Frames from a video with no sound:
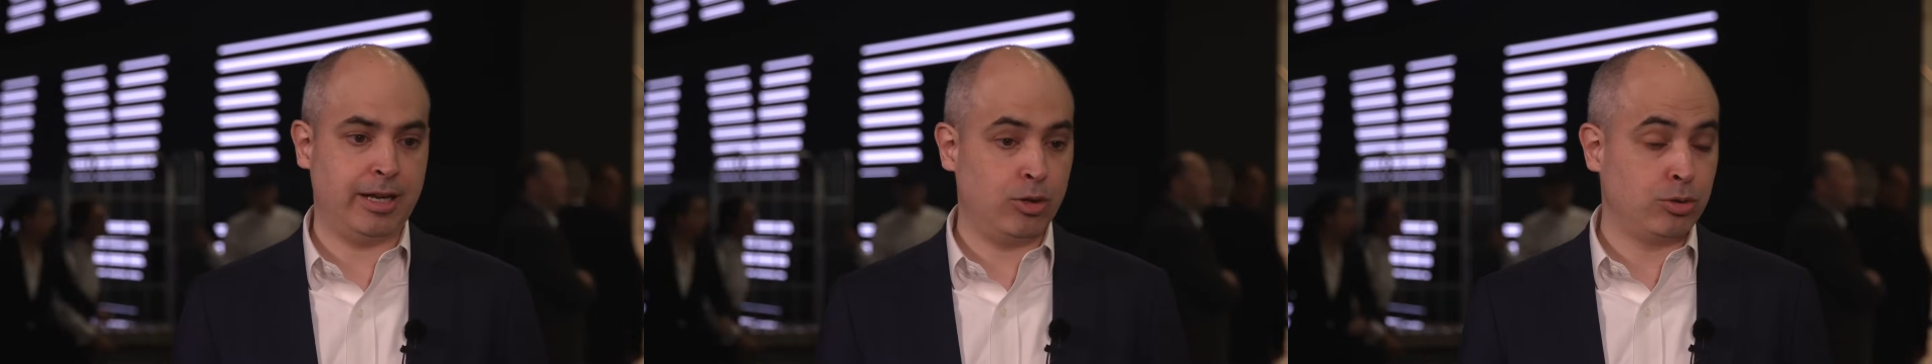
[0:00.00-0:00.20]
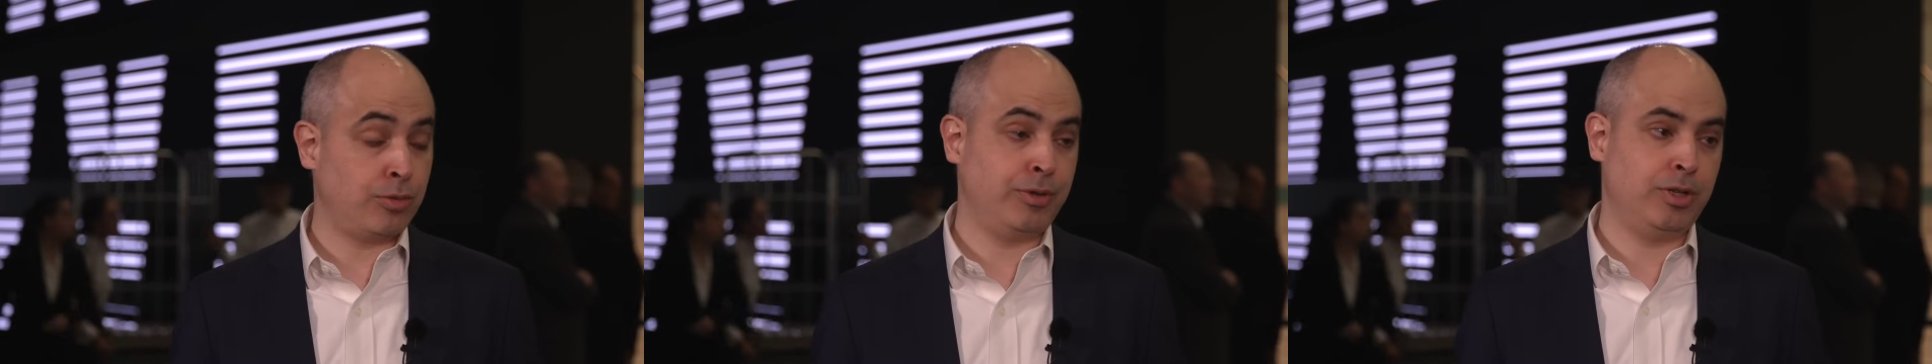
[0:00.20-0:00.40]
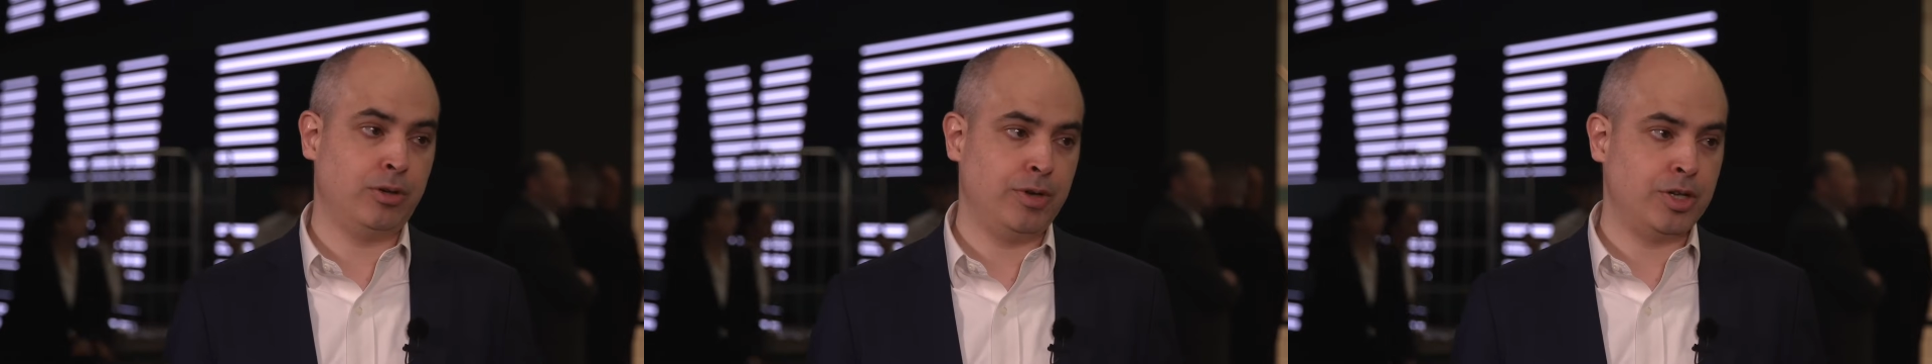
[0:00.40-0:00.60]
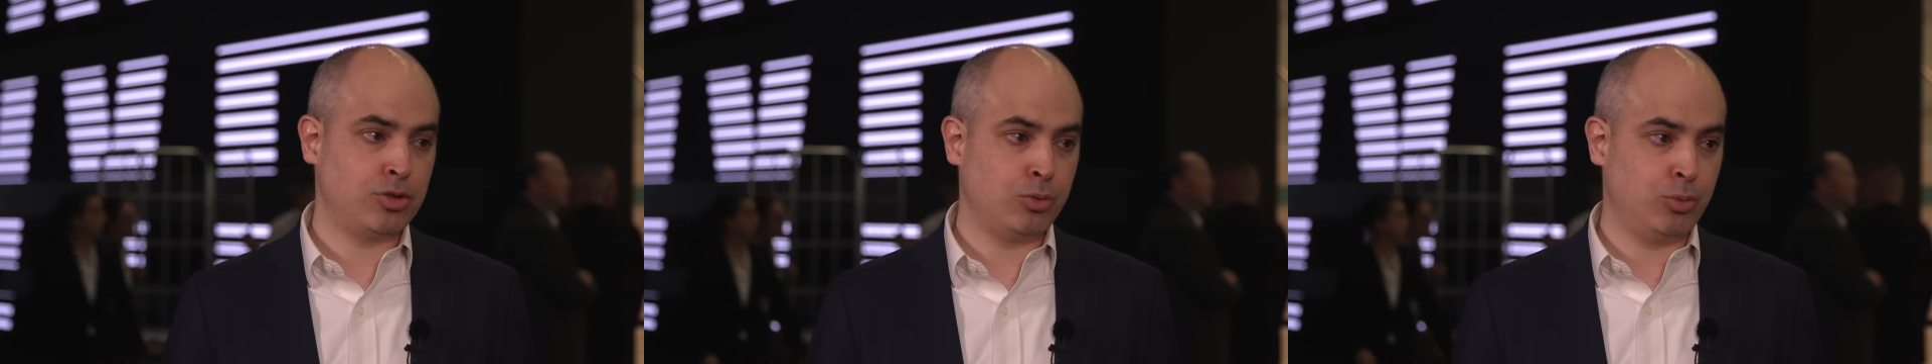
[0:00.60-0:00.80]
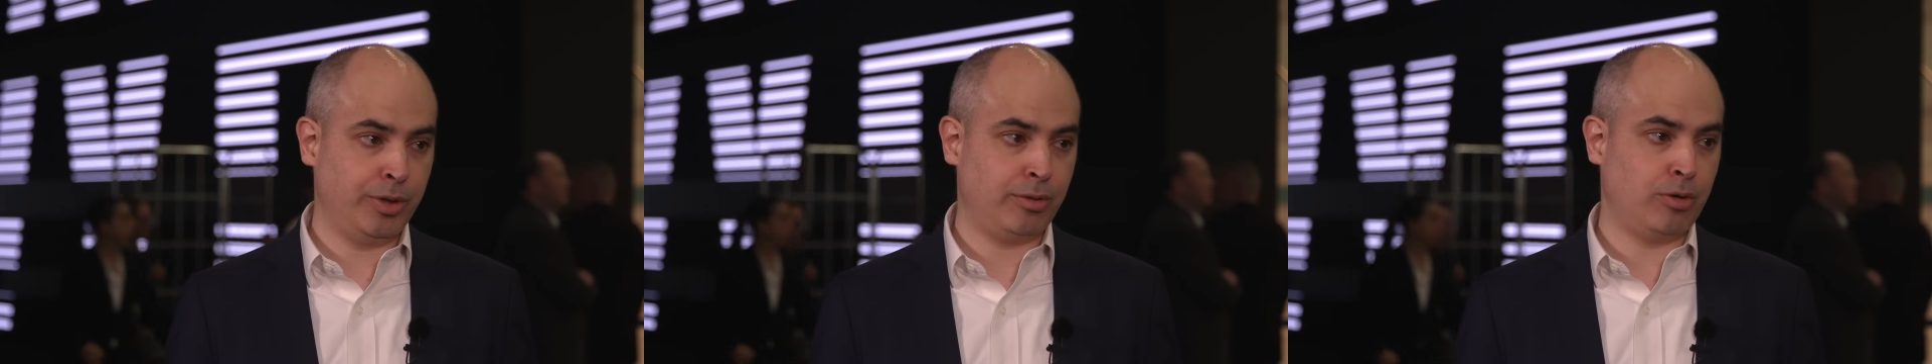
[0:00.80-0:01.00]
a lot of
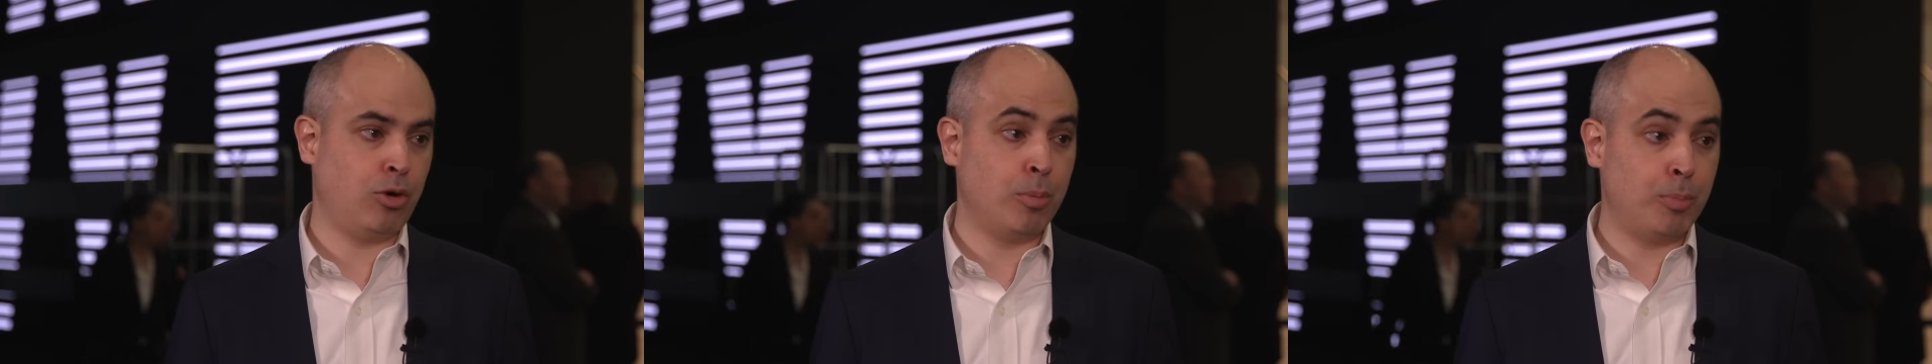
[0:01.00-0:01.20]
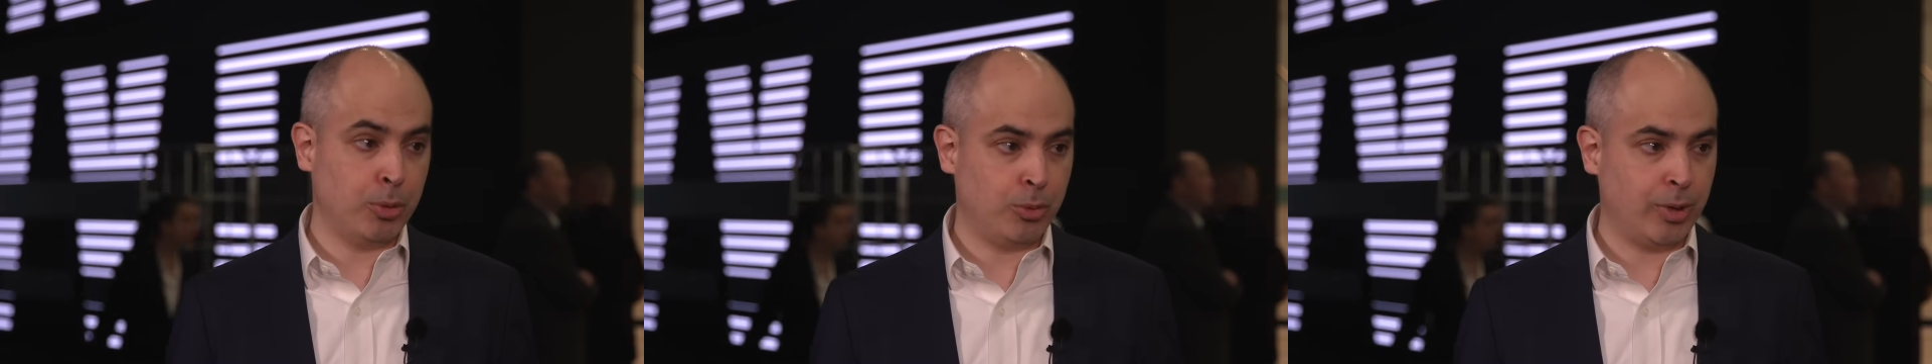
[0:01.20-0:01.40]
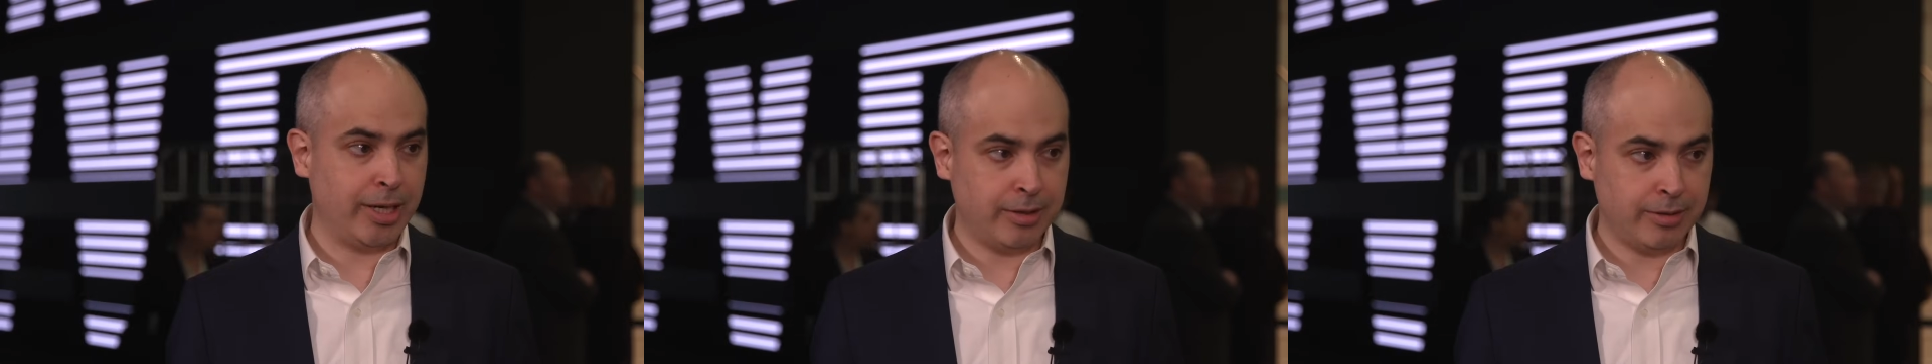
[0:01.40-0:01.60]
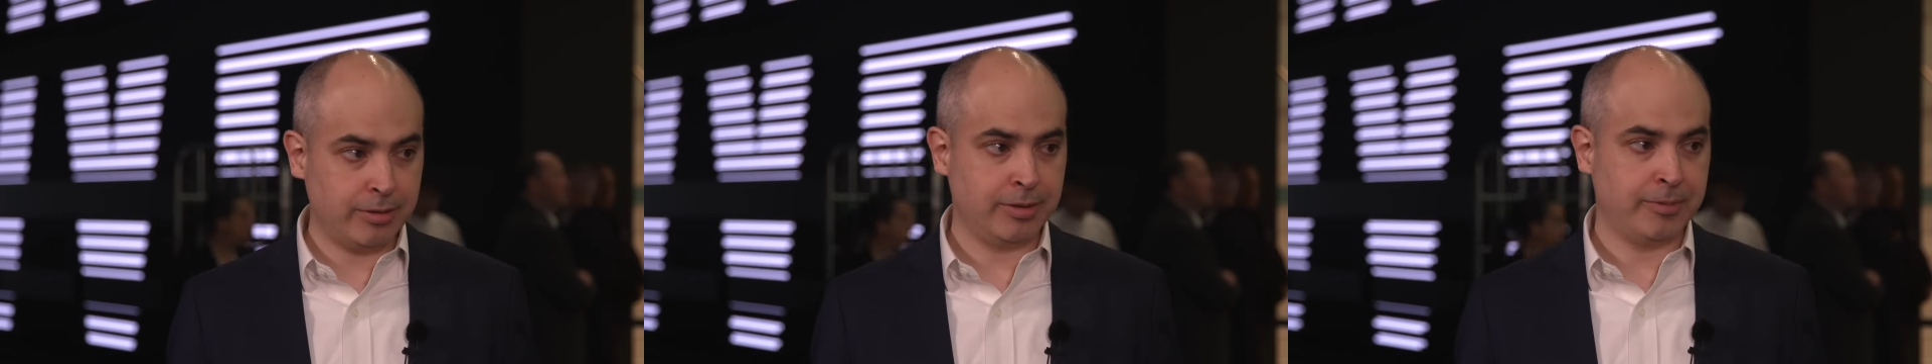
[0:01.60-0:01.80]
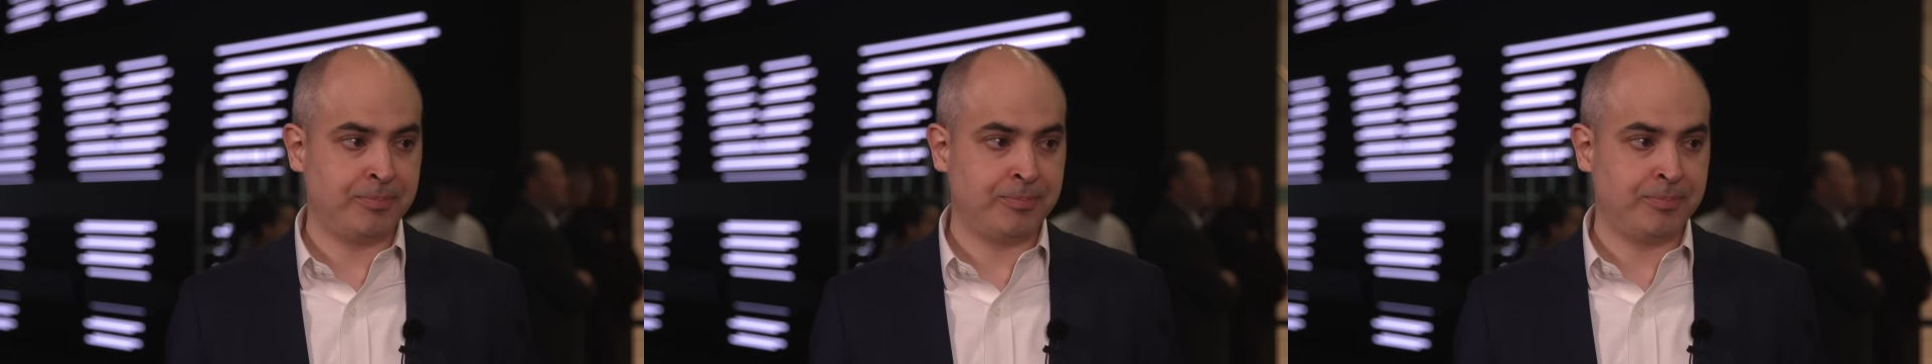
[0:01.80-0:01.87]
innovation with Open RAN.